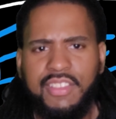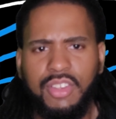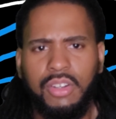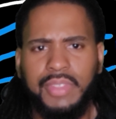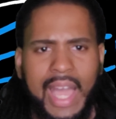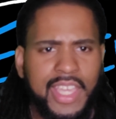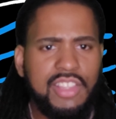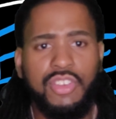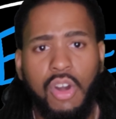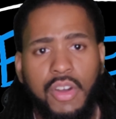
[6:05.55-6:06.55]
So now
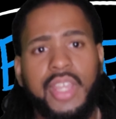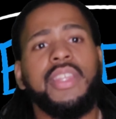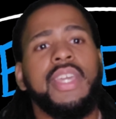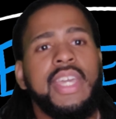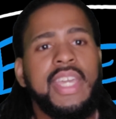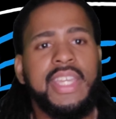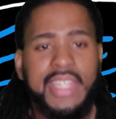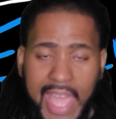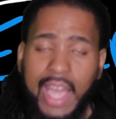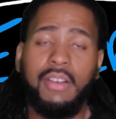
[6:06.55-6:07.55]
he's gone, and
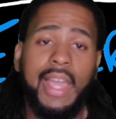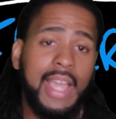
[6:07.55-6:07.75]
now, like,